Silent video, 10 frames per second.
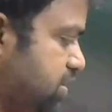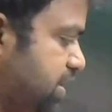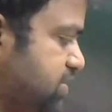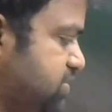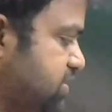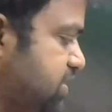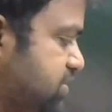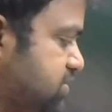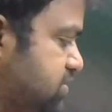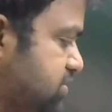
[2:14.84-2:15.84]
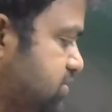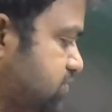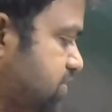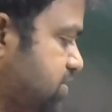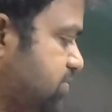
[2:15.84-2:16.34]
x dx,
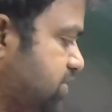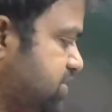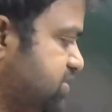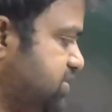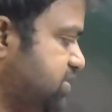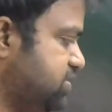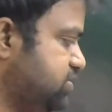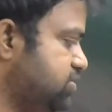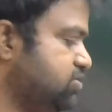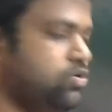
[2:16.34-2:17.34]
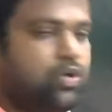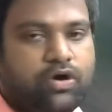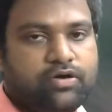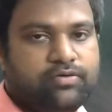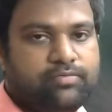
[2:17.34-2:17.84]
1 upon x integration is
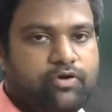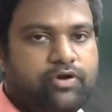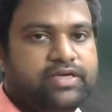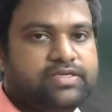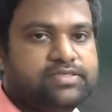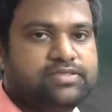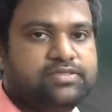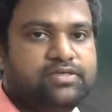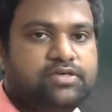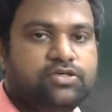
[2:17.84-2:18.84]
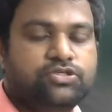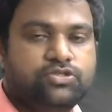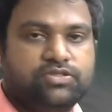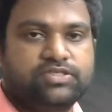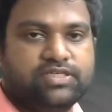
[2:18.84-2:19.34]
log mod x.
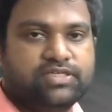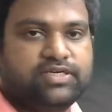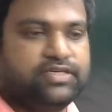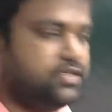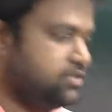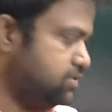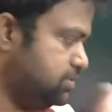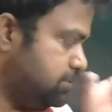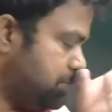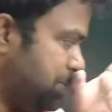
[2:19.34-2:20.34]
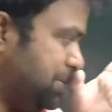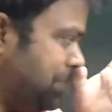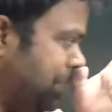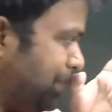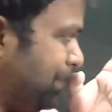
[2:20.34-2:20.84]
So these are the integration, some of
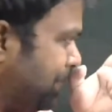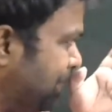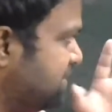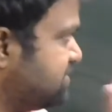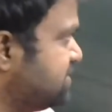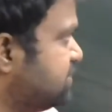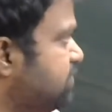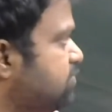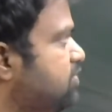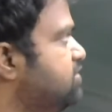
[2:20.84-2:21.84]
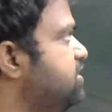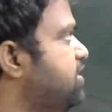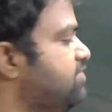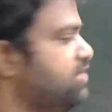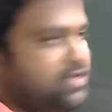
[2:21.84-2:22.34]
the basic formulas I
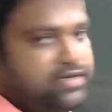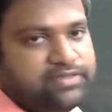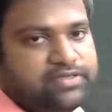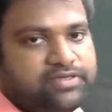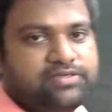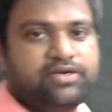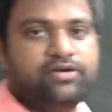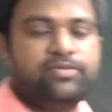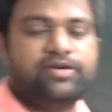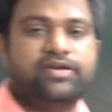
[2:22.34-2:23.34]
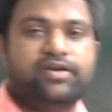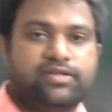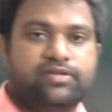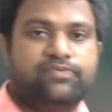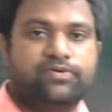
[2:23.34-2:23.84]
have written. Other trigonometric and
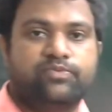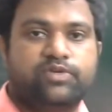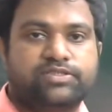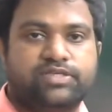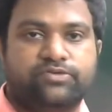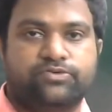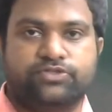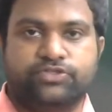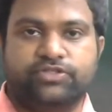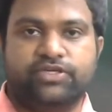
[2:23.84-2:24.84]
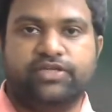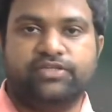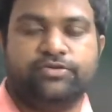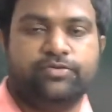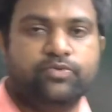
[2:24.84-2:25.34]
other formulas are also there
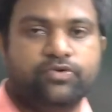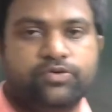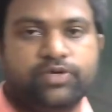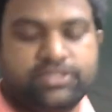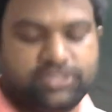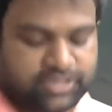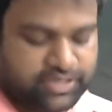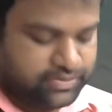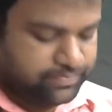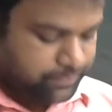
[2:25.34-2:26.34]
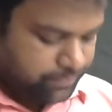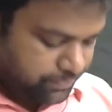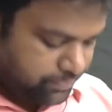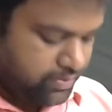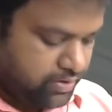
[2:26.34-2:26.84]
in the book. You can check it.
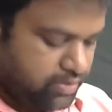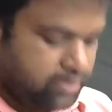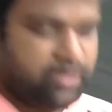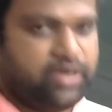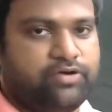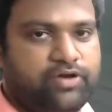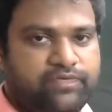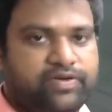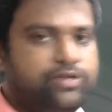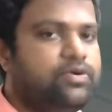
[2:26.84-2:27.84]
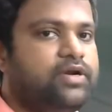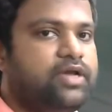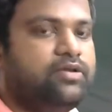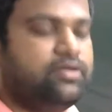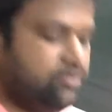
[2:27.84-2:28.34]
And however required,
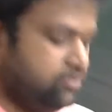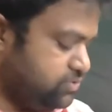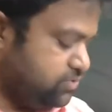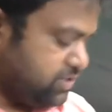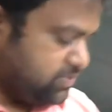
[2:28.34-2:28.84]
I'll also